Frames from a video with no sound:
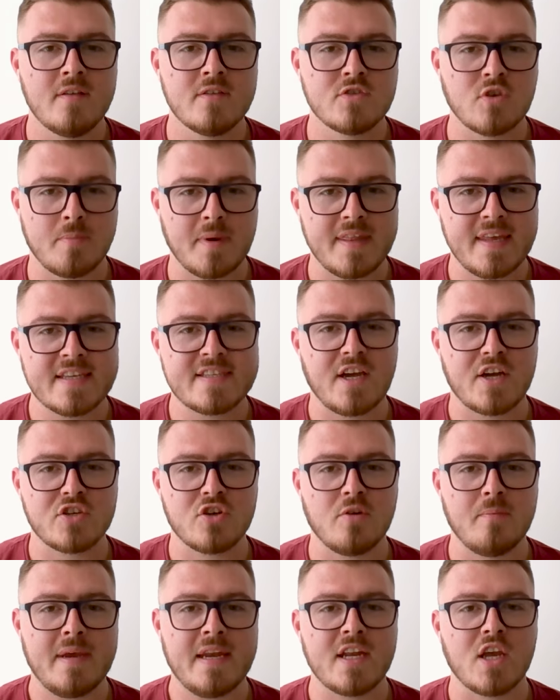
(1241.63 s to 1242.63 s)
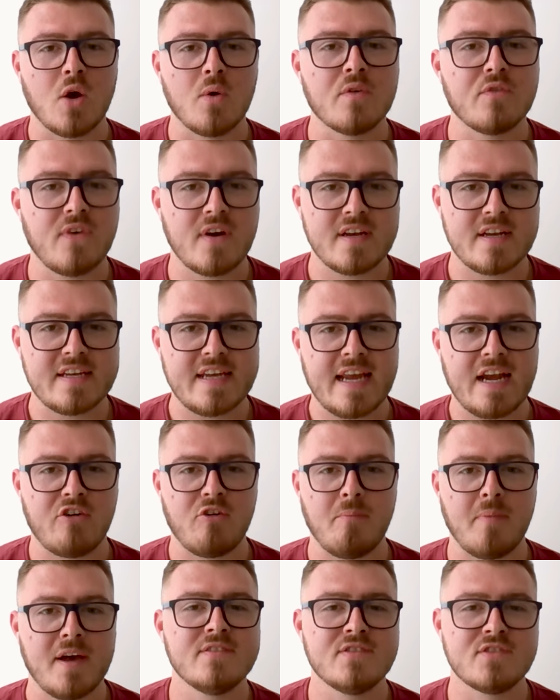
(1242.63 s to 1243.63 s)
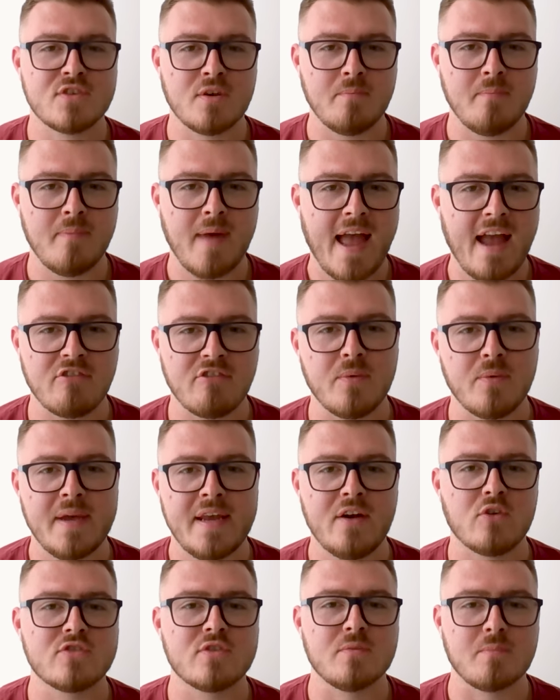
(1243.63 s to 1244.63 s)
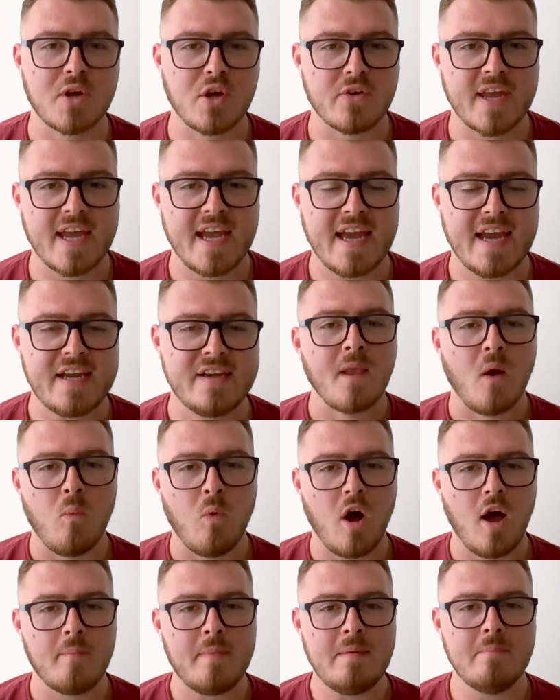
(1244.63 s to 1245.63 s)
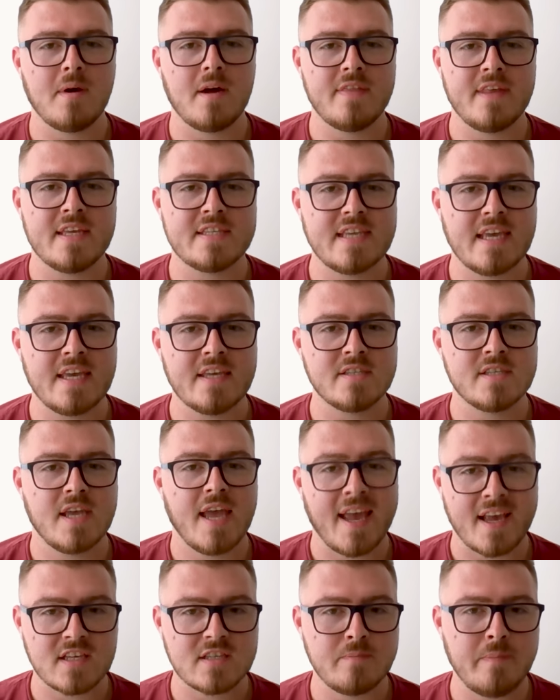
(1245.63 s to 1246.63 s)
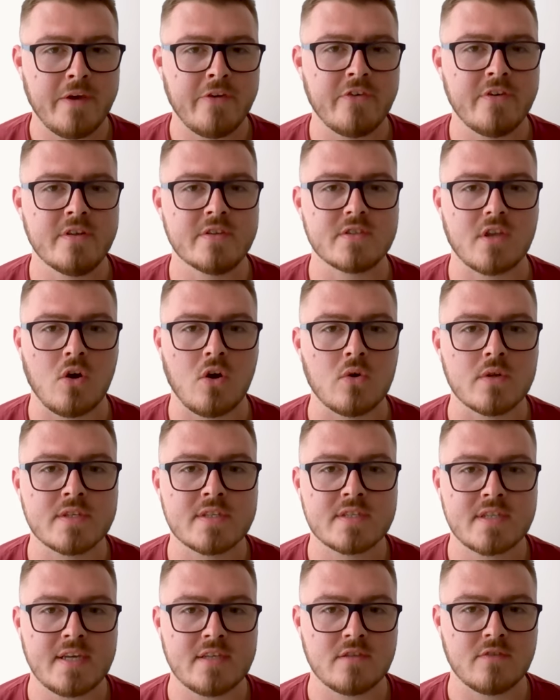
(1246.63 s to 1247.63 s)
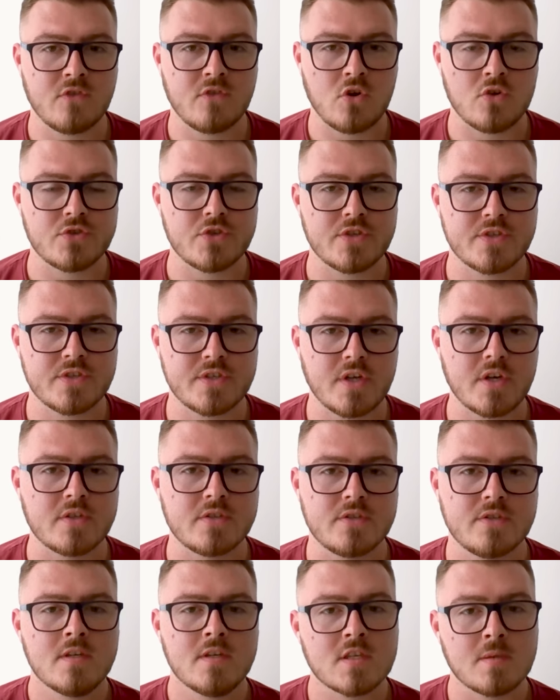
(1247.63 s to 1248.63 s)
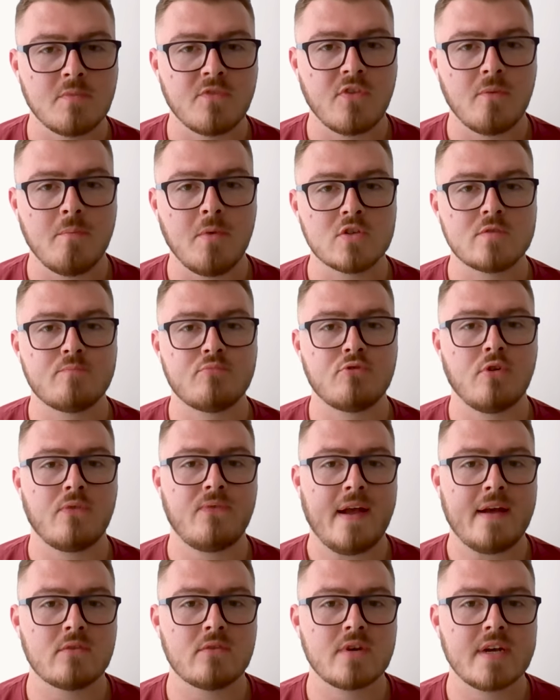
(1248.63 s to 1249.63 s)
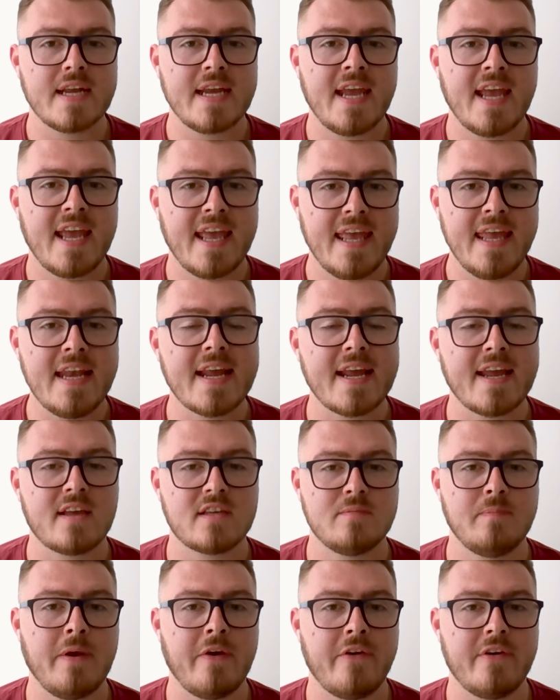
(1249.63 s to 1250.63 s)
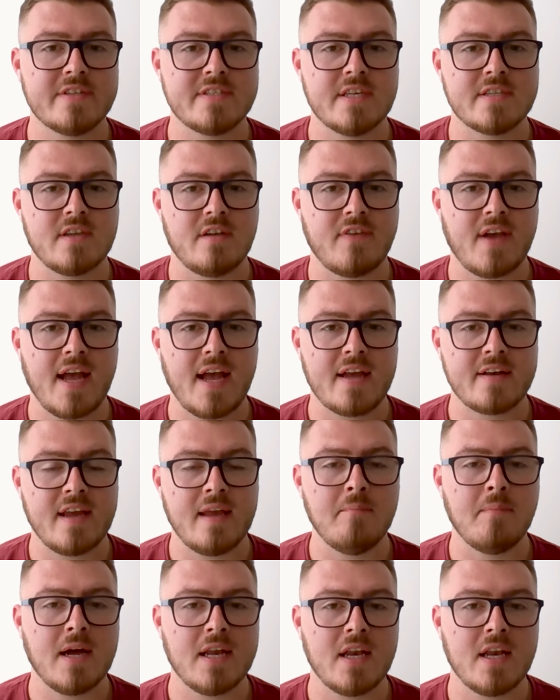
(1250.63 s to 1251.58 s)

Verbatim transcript: So by this, I don't mean go and find a dealer and buy some heroin or some cocaine. What I mean by this is experience altered states of consciousness. Some of the most profoundly healing experiences I've had in my